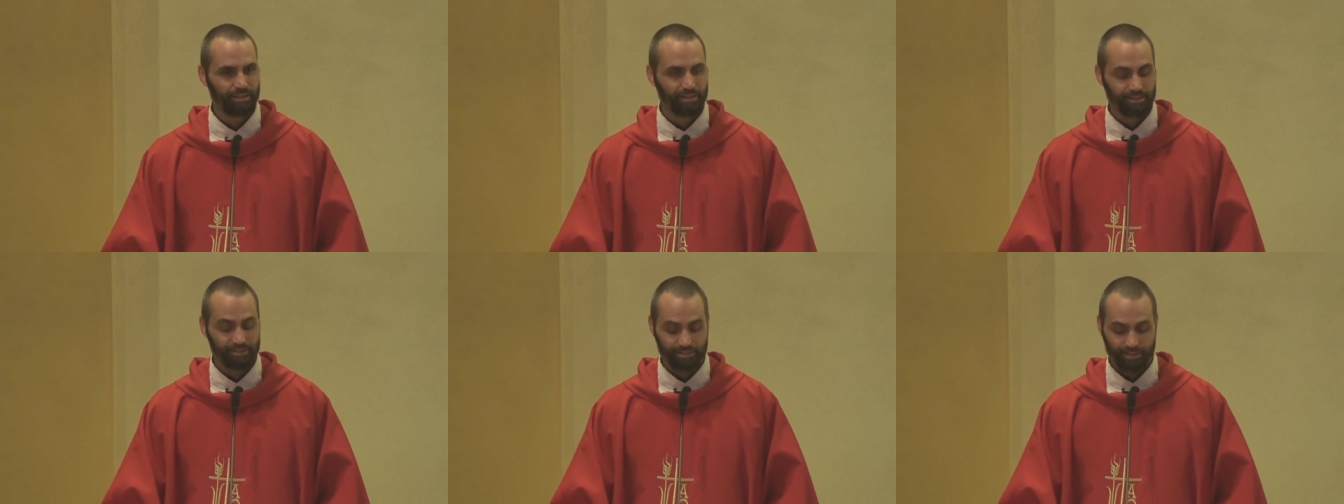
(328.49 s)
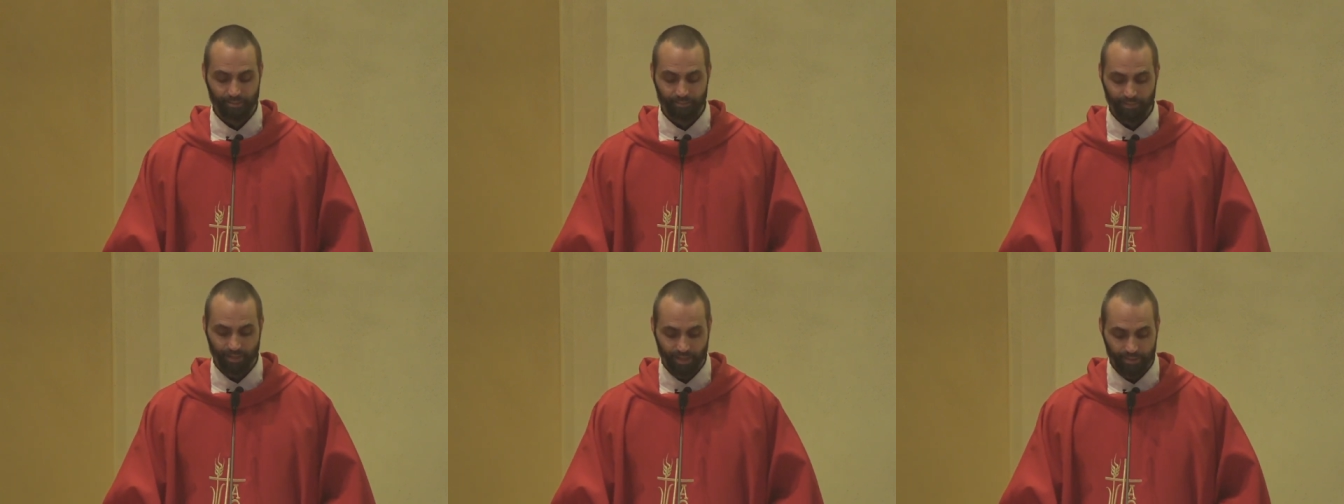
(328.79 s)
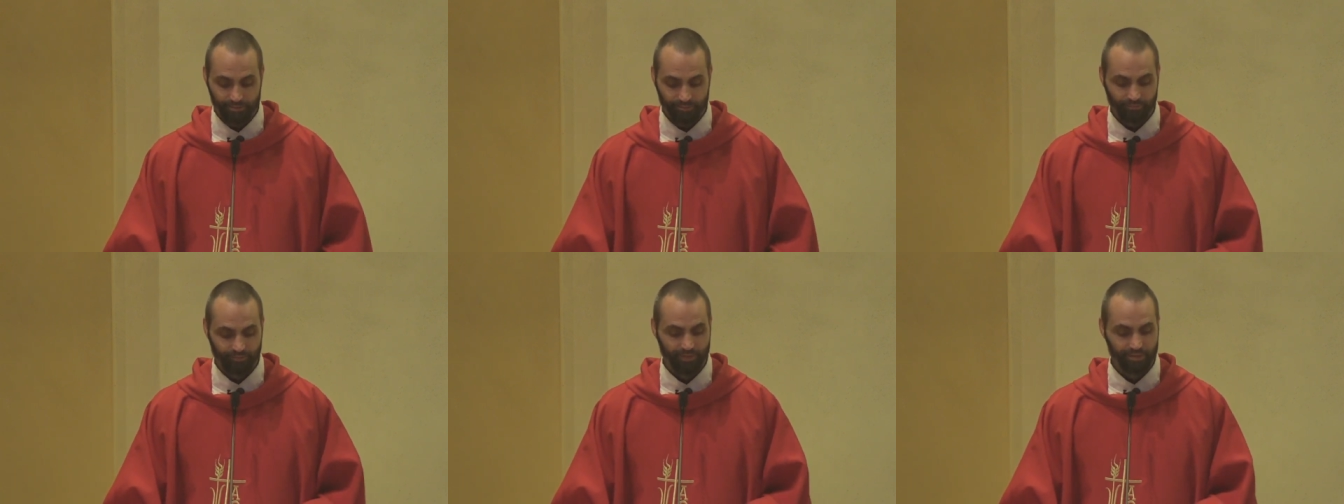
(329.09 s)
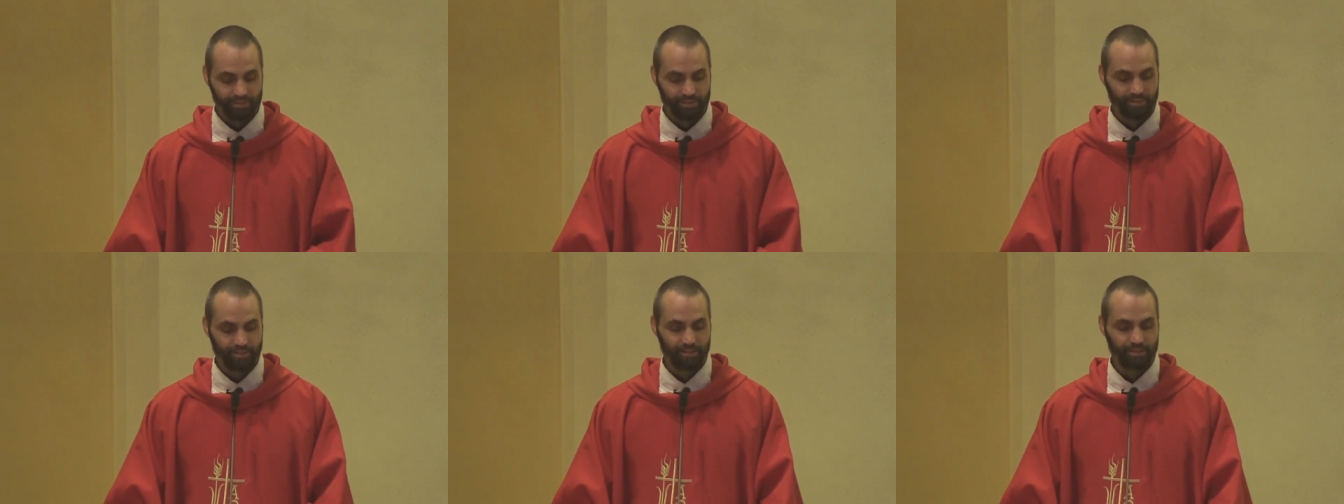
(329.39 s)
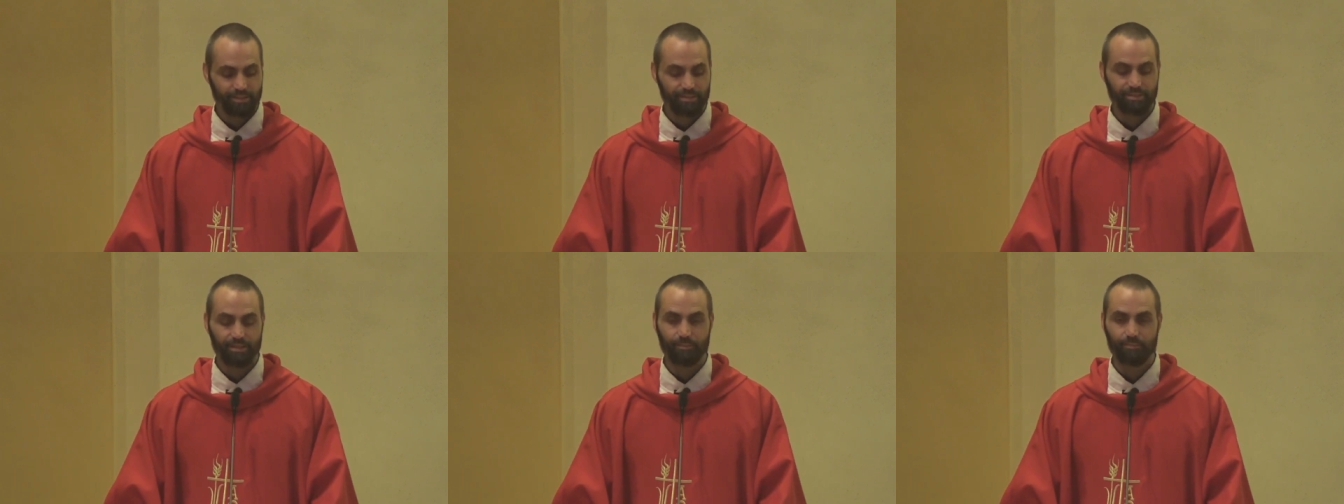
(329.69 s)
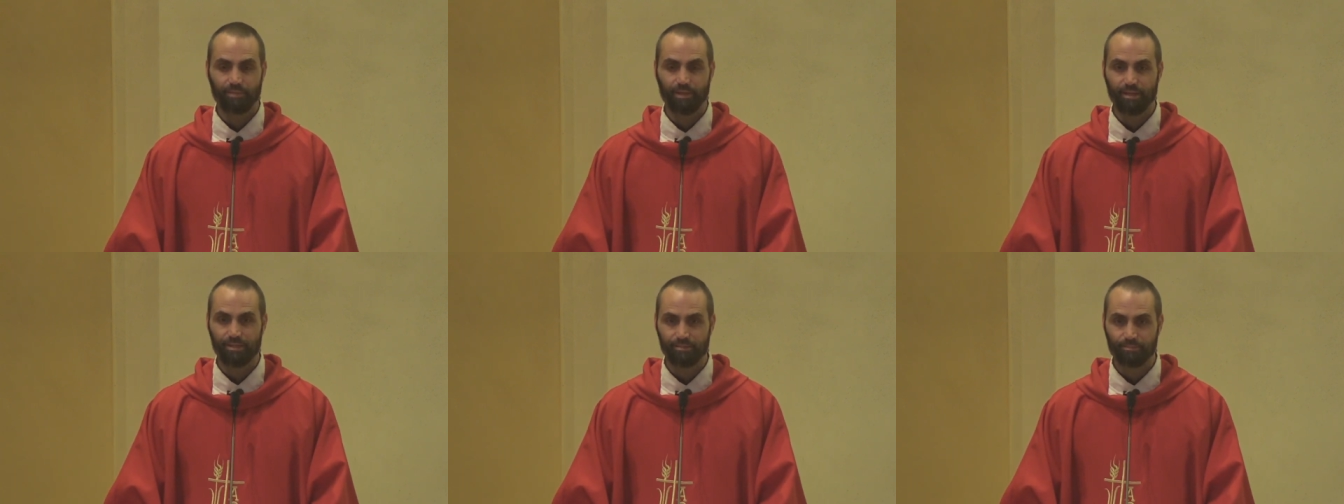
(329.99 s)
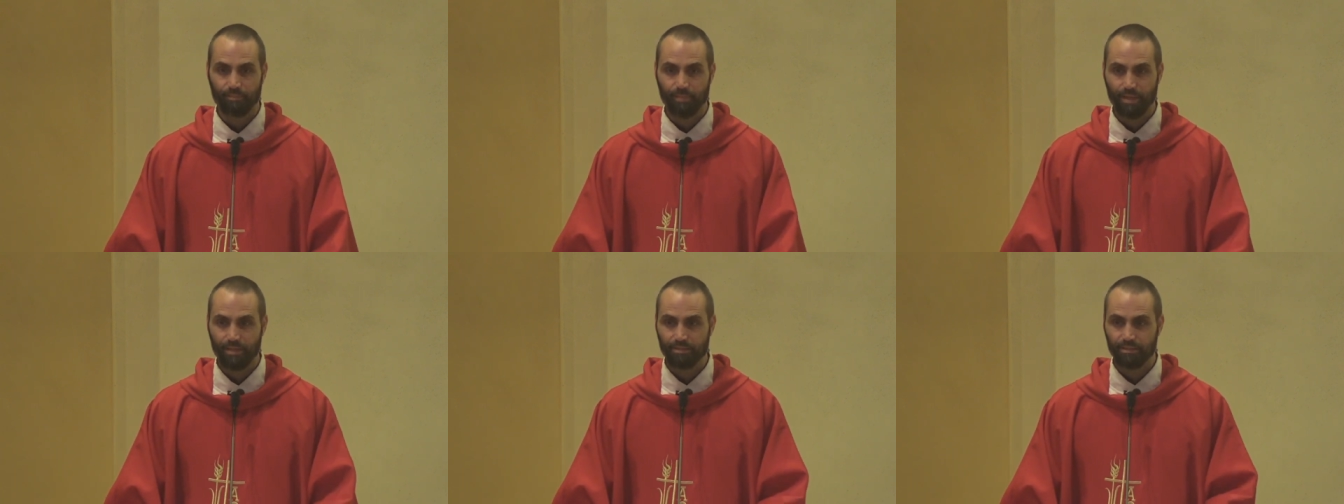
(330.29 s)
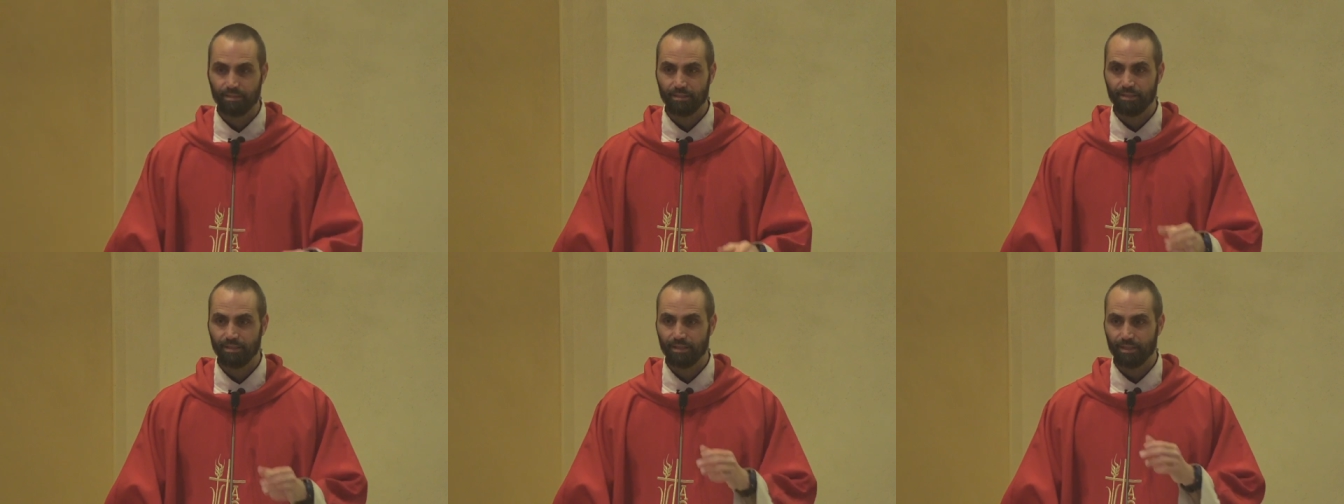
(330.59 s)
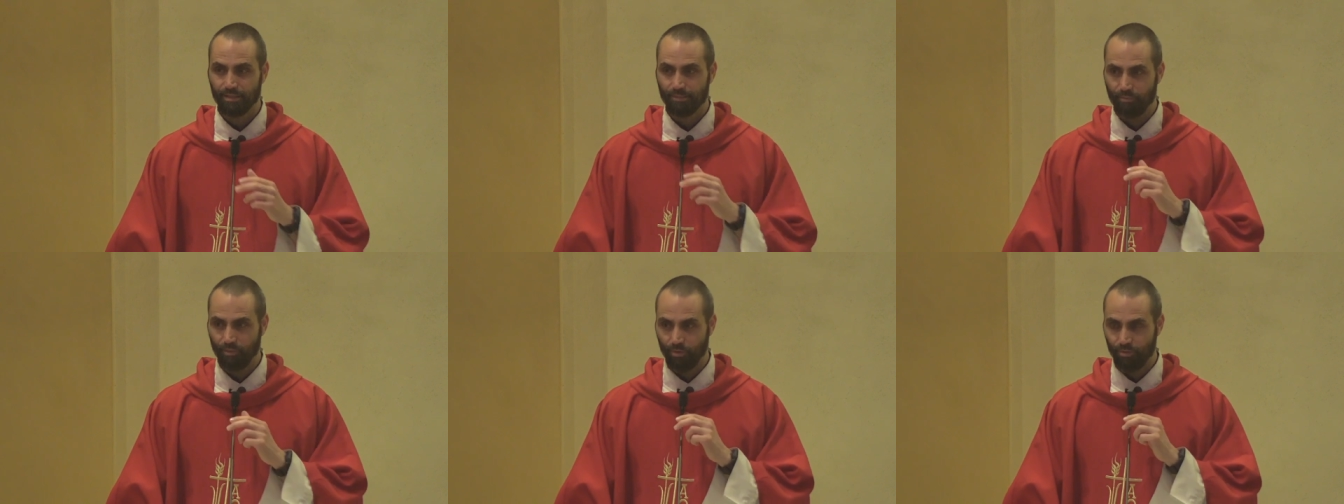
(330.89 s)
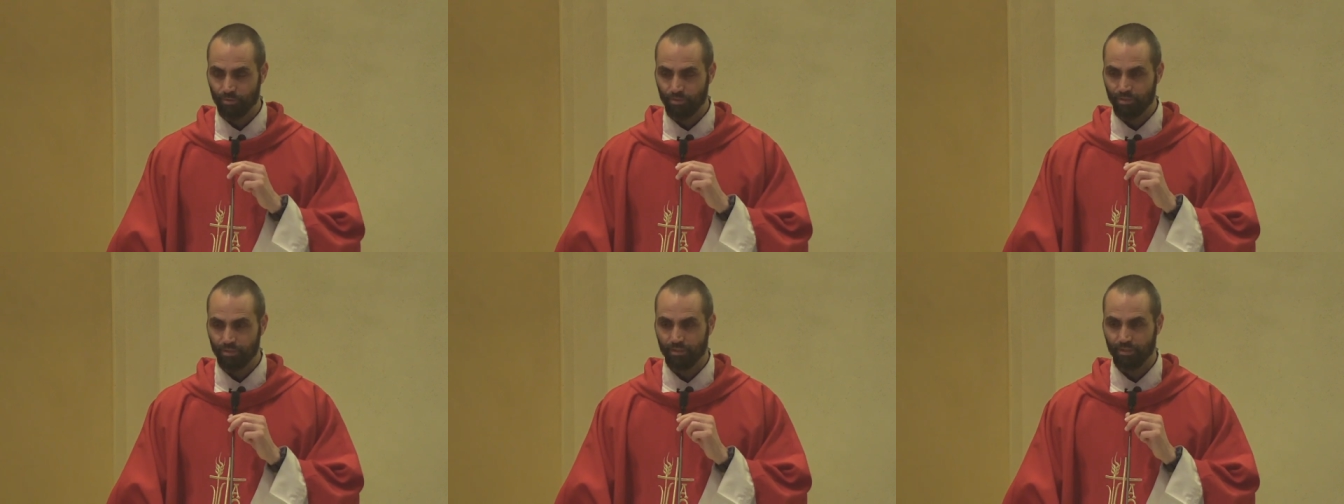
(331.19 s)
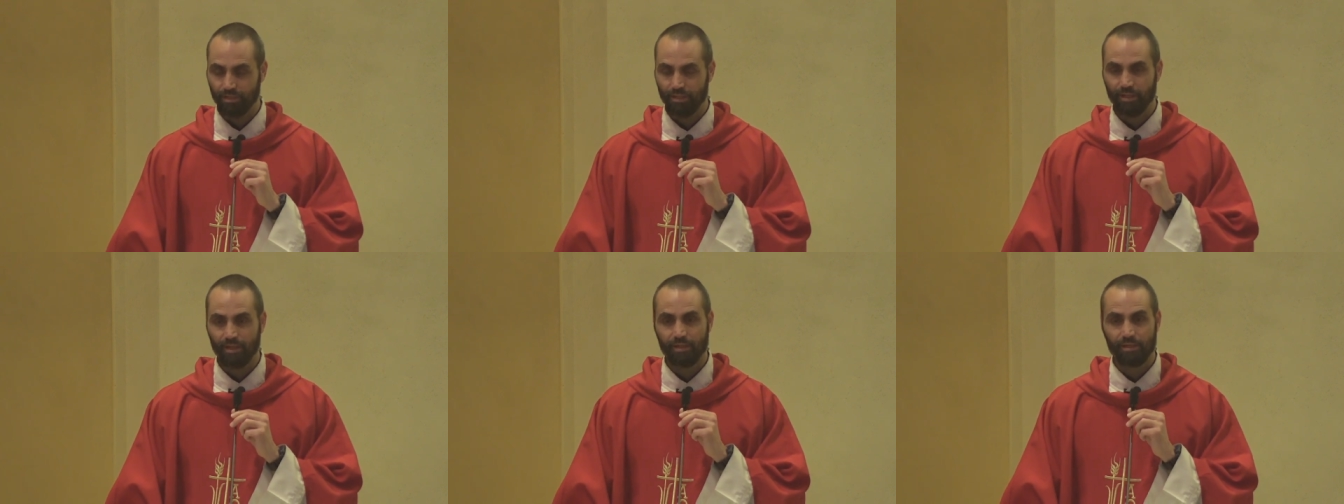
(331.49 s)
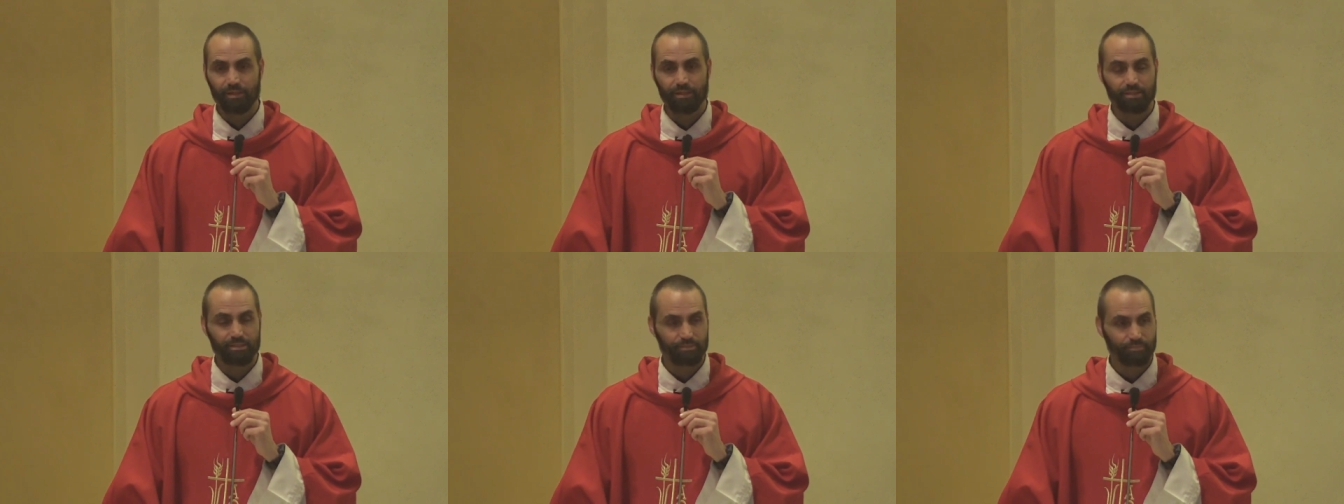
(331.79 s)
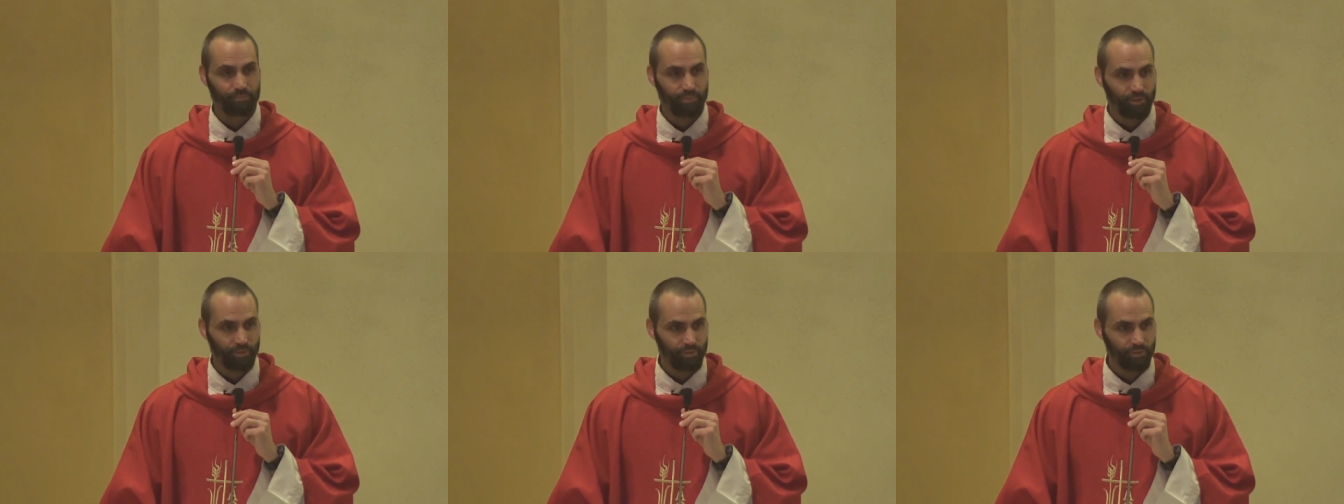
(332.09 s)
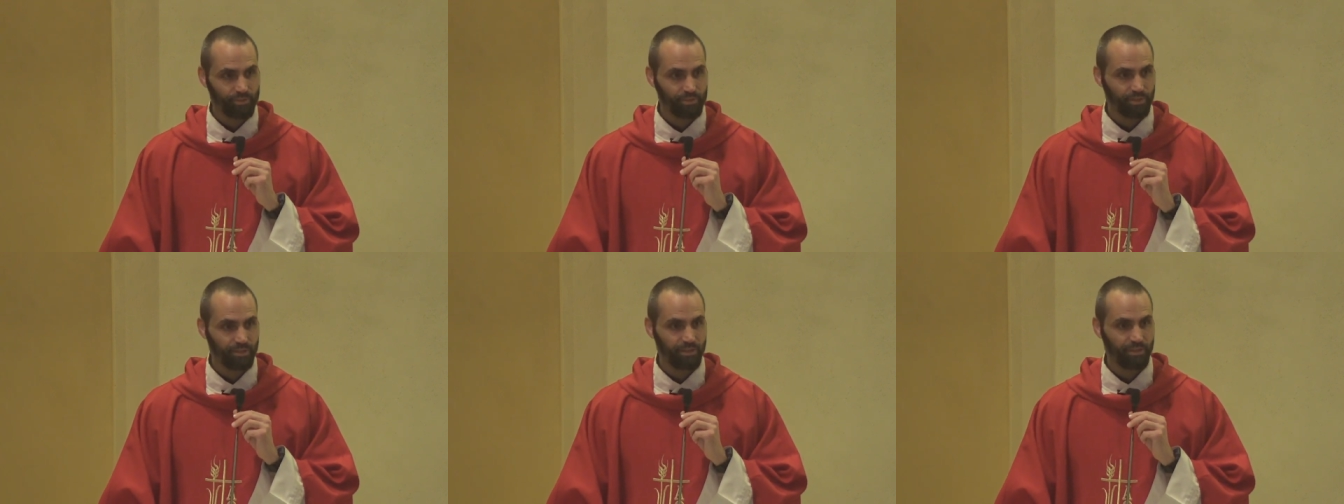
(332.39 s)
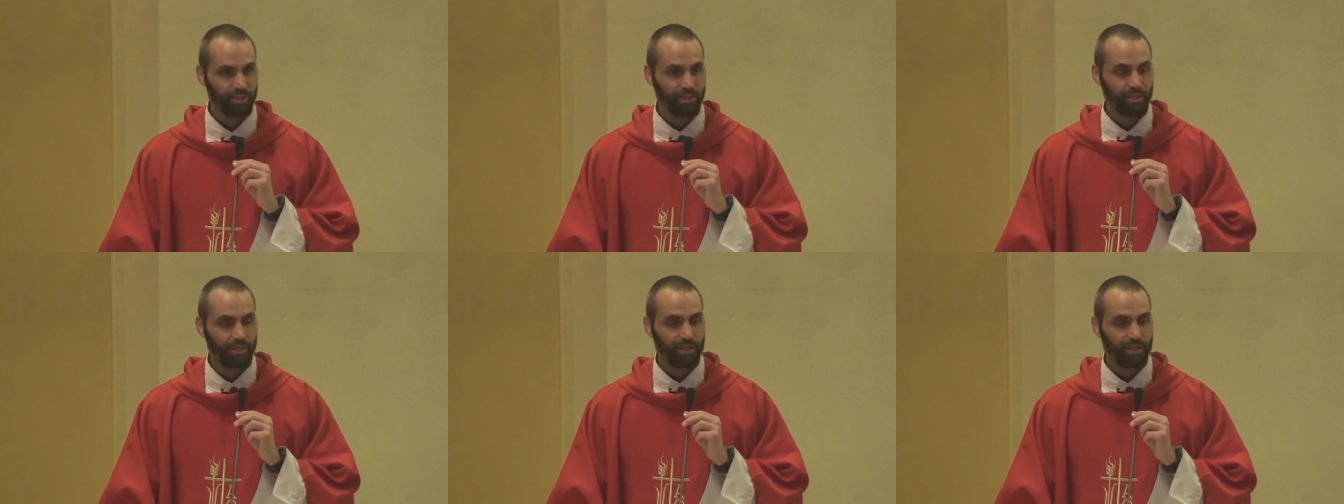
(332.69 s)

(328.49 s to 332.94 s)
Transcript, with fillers: sometimes physically, sometimes mentally, emotionally, spiritually.